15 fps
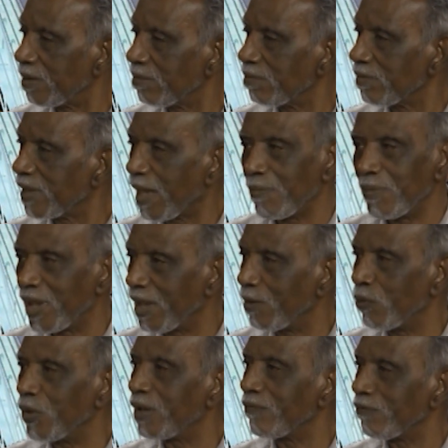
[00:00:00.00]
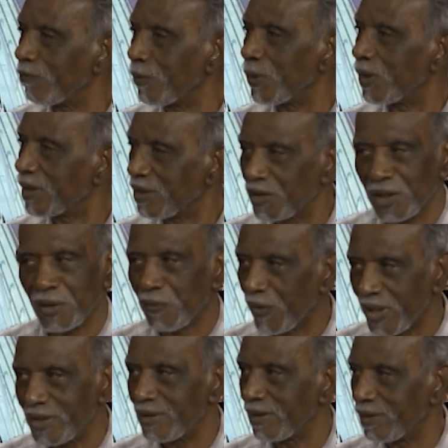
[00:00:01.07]
But that minute went for
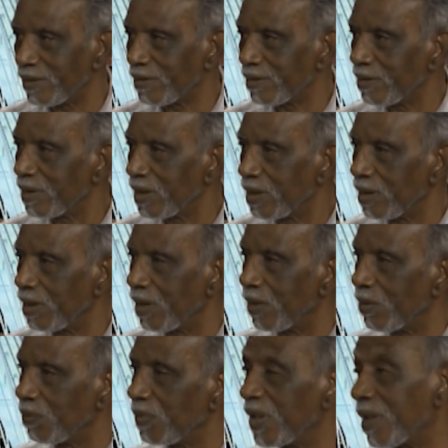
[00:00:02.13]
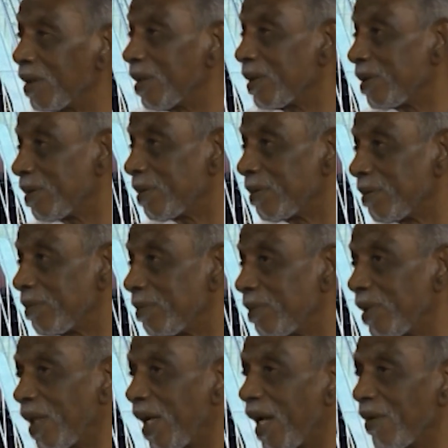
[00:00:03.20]
generations, mm-hmm. you know, because
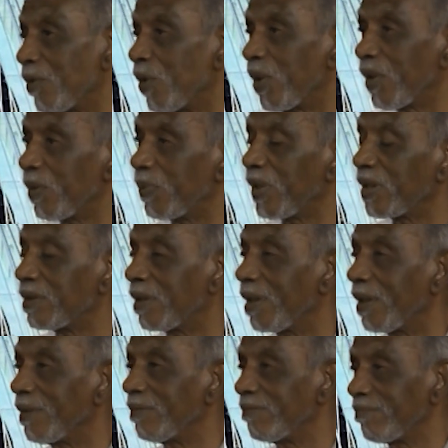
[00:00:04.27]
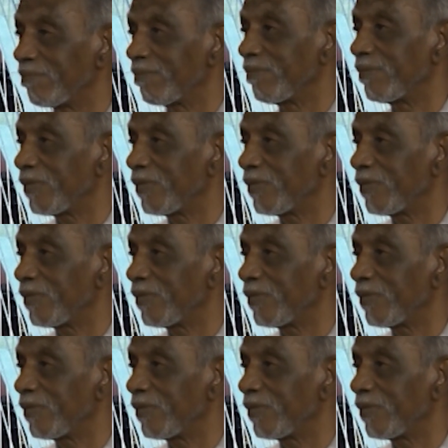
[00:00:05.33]
they had no other place to go.